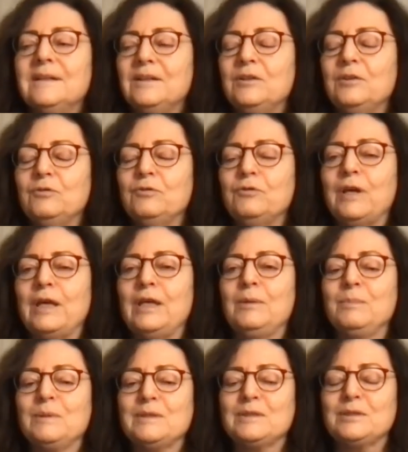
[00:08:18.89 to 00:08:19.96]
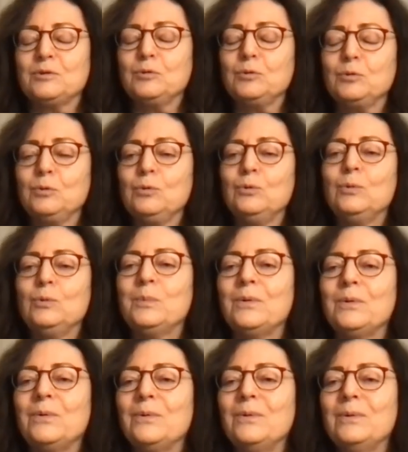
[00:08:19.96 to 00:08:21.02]
in a famous group
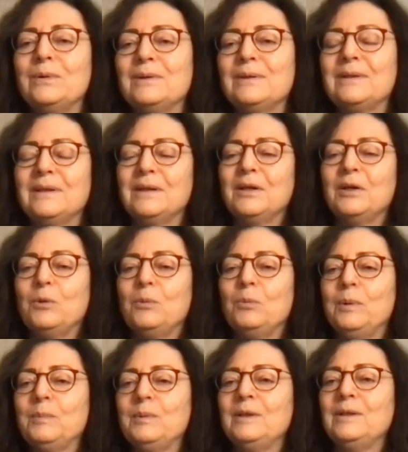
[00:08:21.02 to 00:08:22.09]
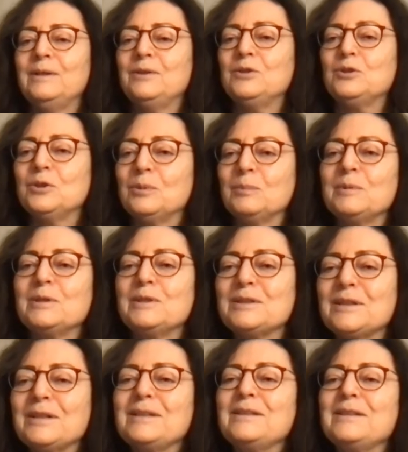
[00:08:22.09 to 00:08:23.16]
called Women in German
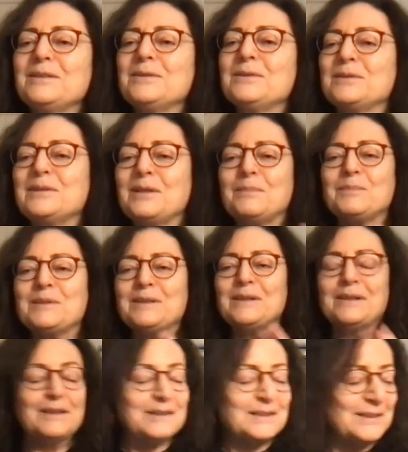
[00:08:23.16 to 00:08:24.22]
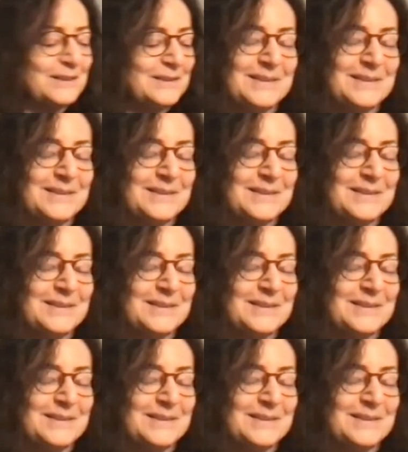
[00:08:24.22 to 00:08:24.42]
Studies or something like this,